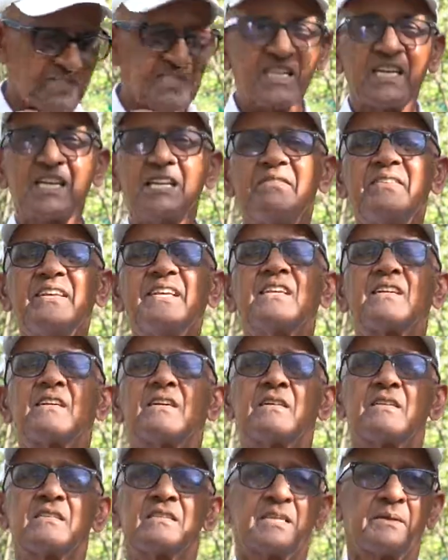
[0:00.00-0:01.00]
with the living
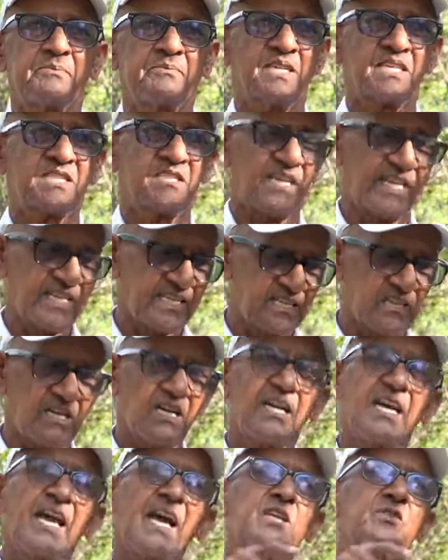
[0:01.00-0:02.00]
subjects like
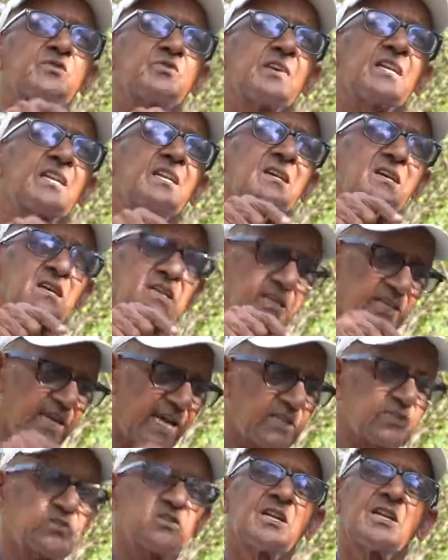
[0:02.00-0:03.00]
actual
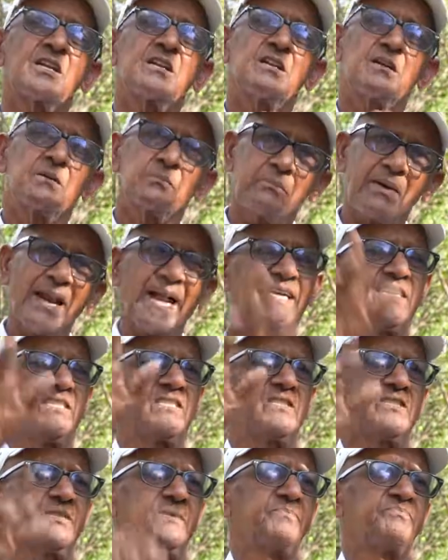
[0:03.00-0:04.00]
natural
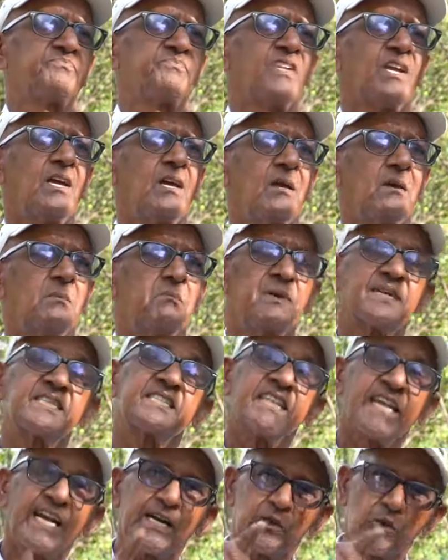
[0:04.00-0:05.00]
plants.
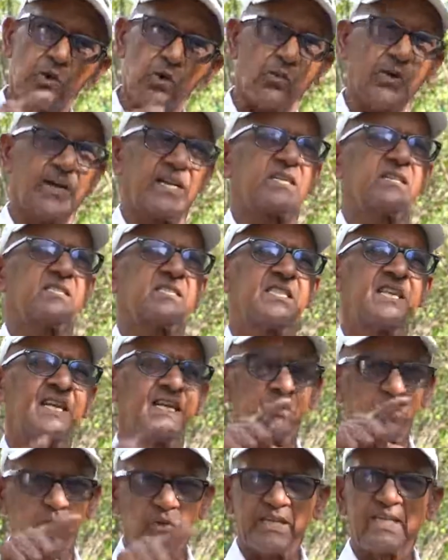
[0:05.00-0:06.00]
But they do work,
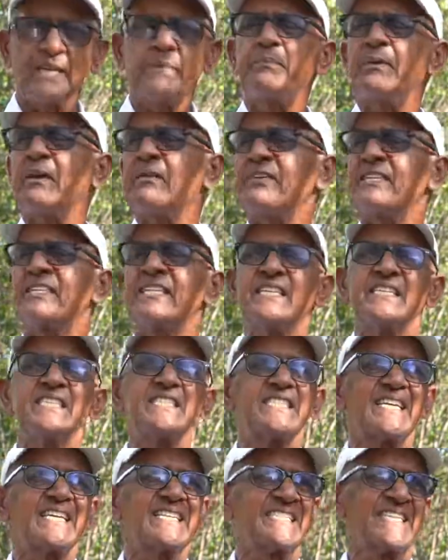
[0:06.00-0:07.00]
they do keep away the
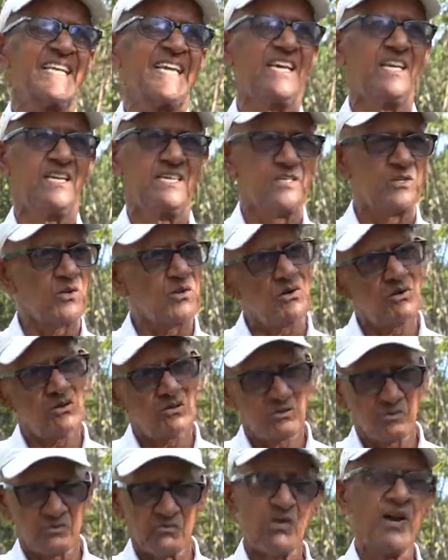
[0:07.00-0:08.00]
insects,
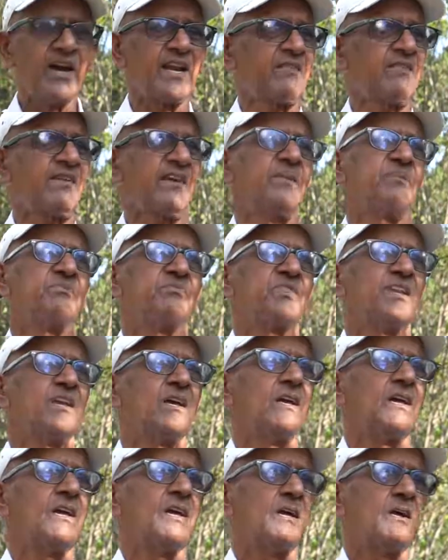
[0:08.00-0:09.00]
far away.
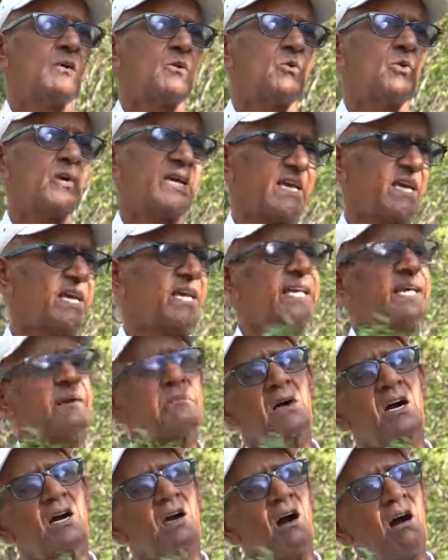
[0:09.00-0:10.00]
Okay,
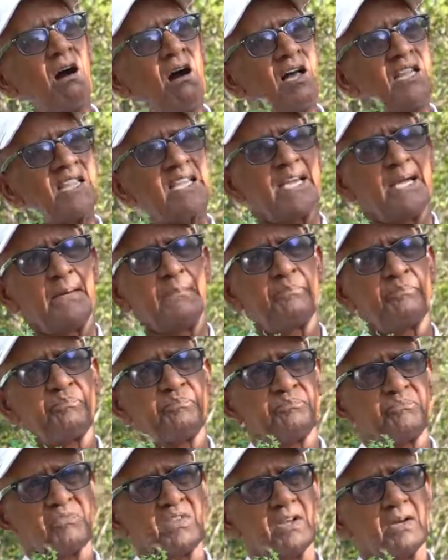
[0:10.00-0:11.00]
among all the
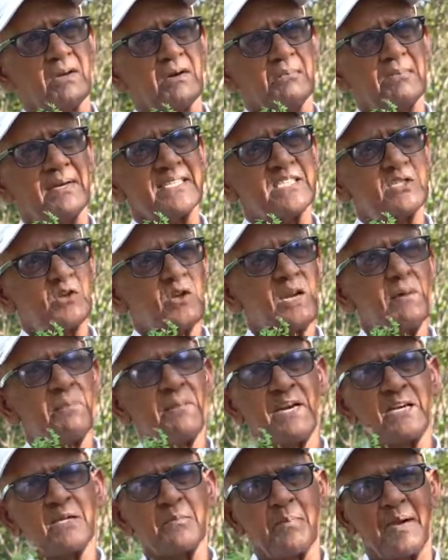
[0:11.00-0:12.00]
mosquito
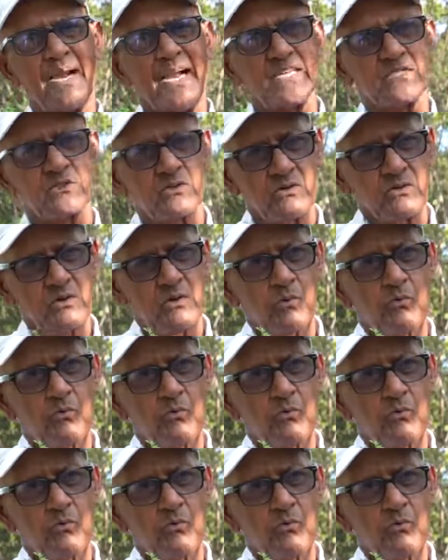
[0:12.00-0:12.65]
repellent plants,